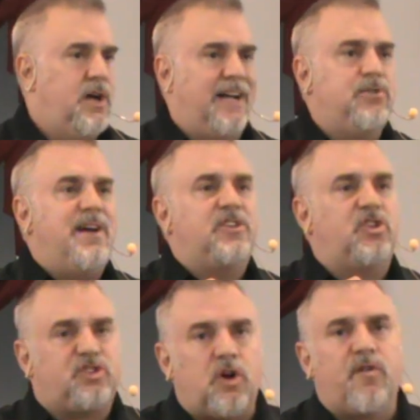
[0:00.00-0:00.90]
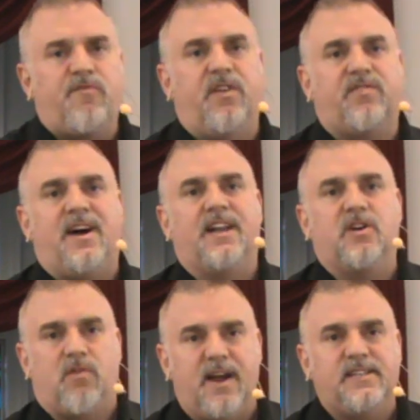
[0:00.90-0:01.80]
I do not deserve this kind
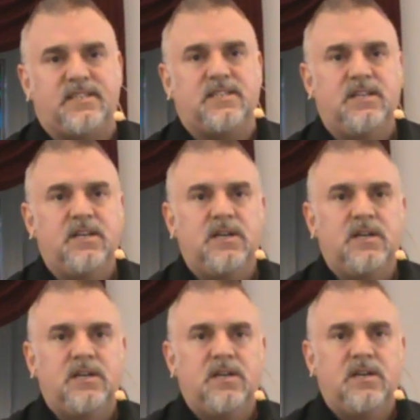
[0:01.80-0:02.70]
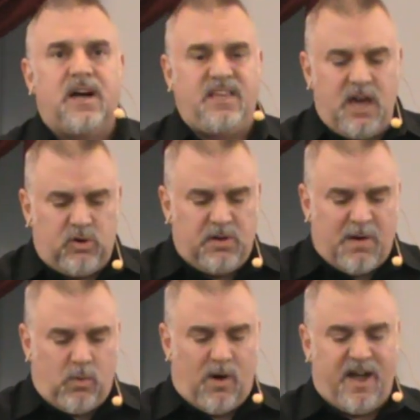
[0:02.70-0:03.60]
of grace. I yelled at
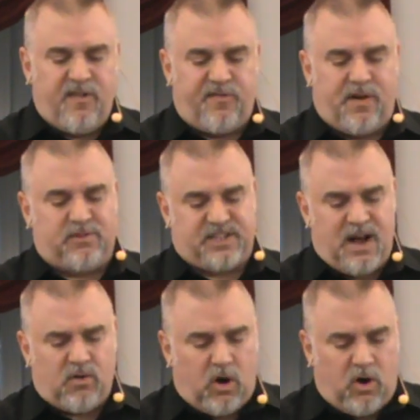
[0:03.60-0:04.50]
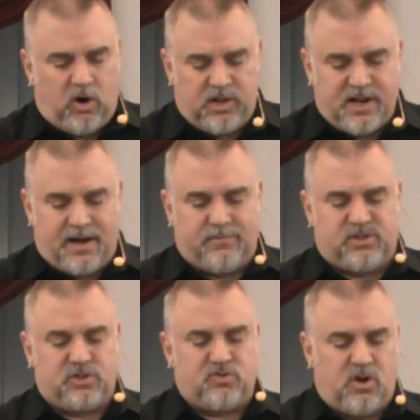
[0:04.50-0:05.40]
my wife. I was an alcoholic. I
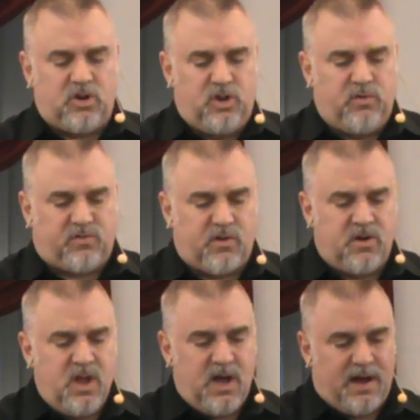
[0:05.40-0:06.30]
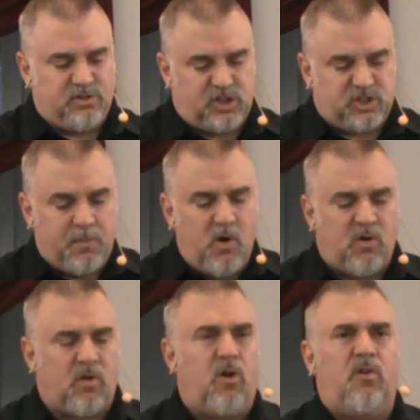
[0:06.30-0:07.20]
was a drug user. I was a
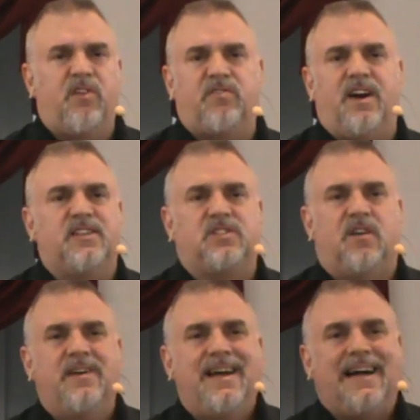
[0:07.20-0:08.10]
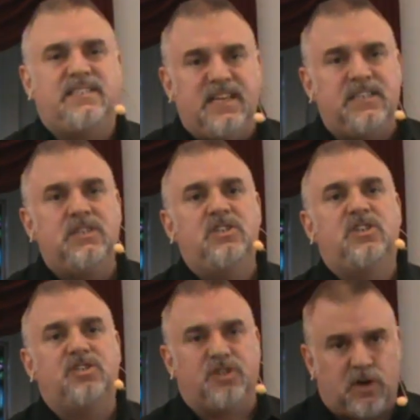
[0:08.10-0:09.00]
smoker, all this kind of stuff. I didn't
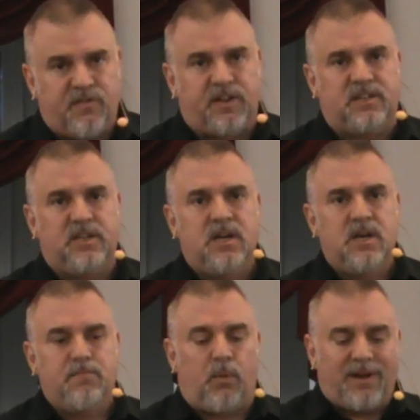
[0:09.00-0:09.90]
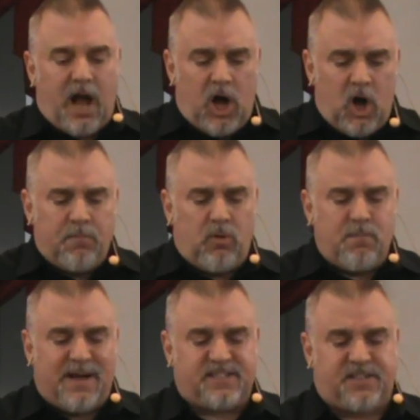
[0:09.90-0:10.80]
deserve it. But when I
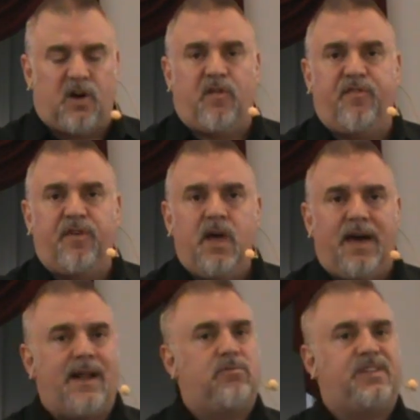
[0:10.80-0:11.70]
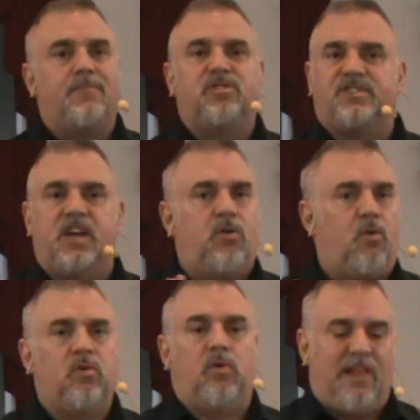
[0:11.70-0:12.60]
humbled myself and I was able to say,
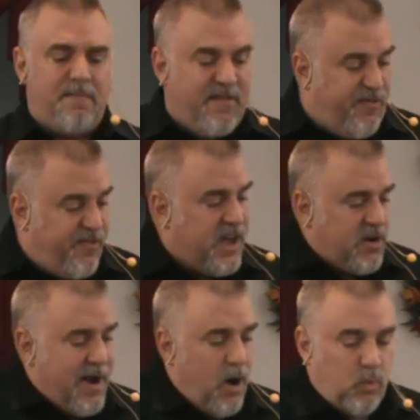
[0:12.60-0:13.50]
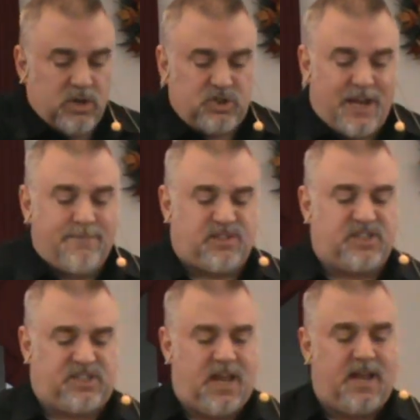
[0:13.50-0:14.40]
hold on, let me figure out what James
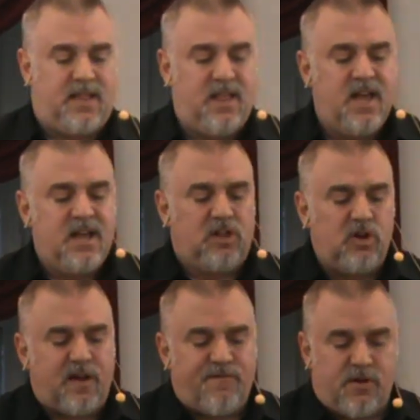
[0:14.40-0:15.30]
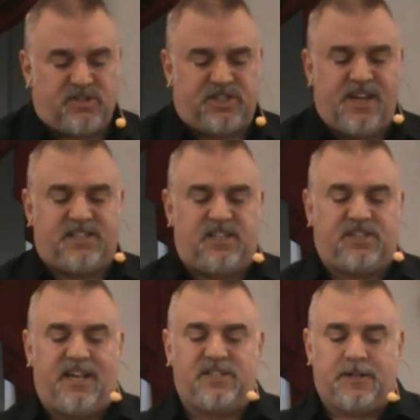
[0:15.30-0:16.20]
is saying. Look at verse 6. It
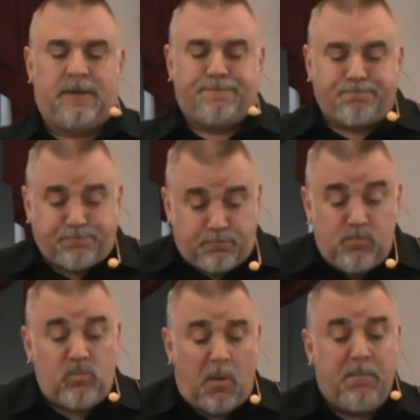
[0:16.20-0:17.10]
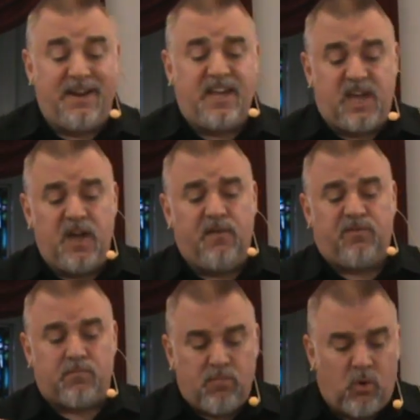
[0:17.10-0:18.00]
says, But he
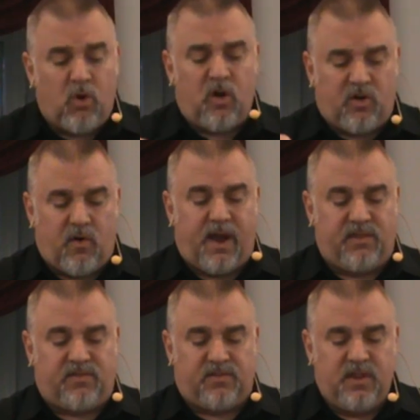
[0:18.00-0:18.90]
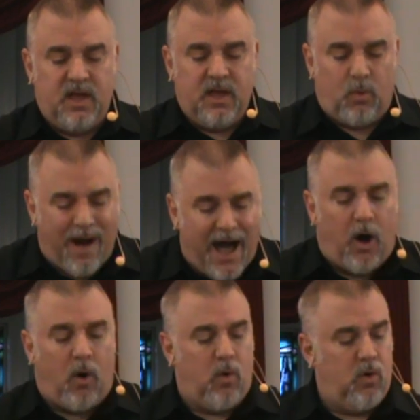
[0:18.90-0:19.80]
gives more grace.
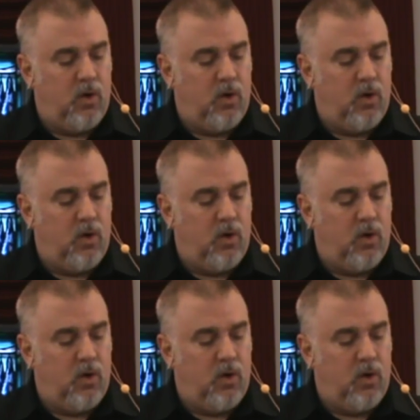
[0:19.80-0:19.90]
Wow.